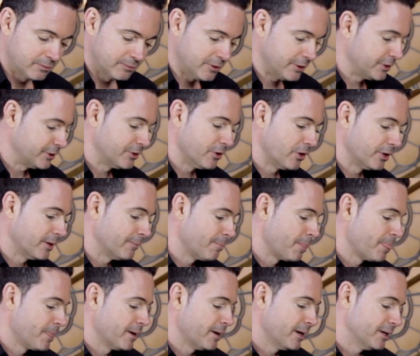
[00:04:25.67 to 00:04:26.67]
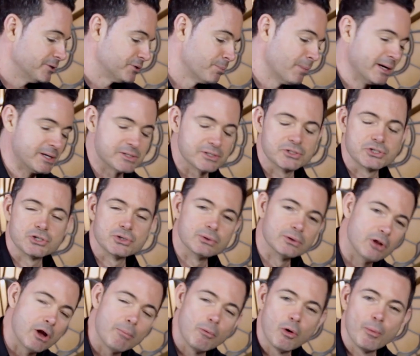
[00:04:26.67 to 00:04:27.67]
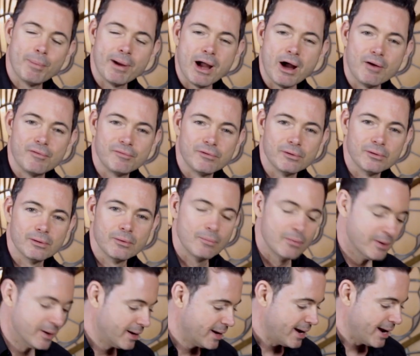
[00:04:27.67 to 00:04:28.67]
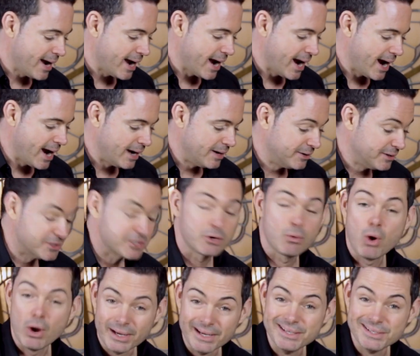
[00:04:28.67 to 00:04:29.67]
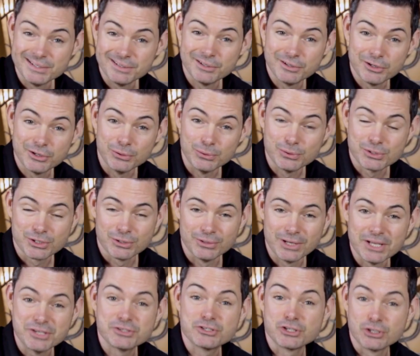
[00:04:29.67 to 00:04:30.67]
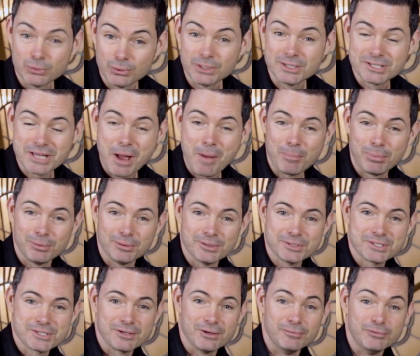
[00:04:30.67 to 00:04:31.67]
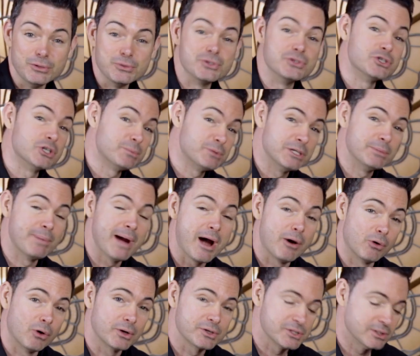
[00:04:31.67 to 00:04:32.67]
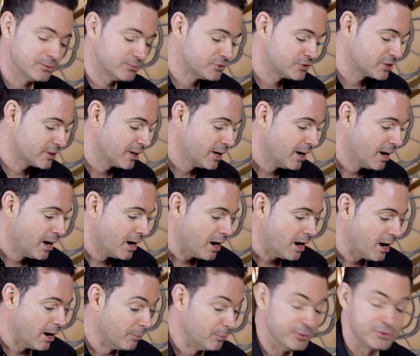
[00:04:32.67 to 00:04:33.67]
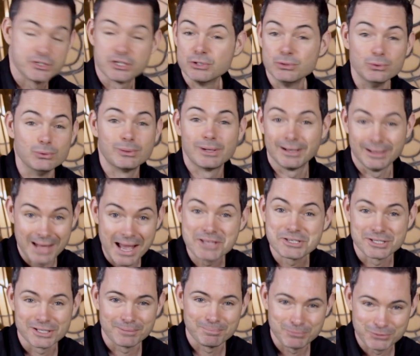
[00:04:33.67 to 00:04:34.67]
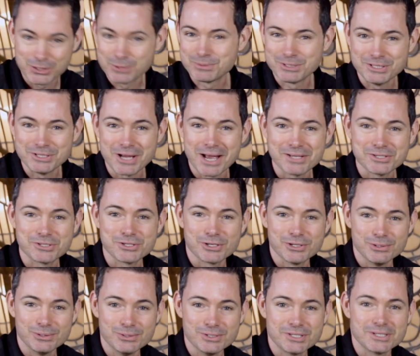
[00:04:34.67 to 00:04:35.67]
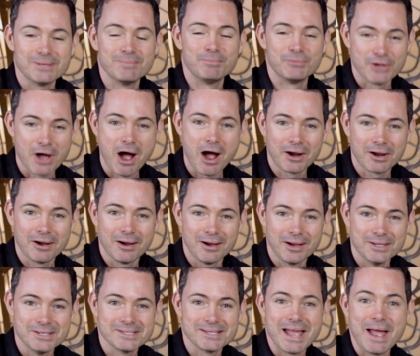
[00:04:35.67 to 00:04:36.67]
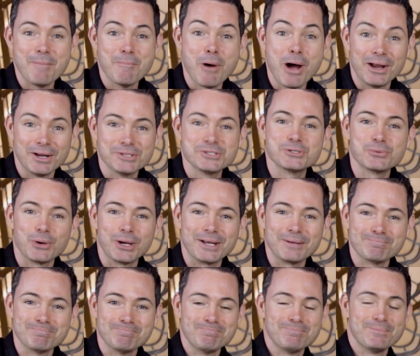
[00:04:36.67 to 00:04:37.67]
there you got it. It makes the tune a lot more powerful and it's quite easy to do. So there's two examples of using Gypsy power octaves um, with two classic Gypsy Jazz tunes, Dark Eyes and Minor Swing.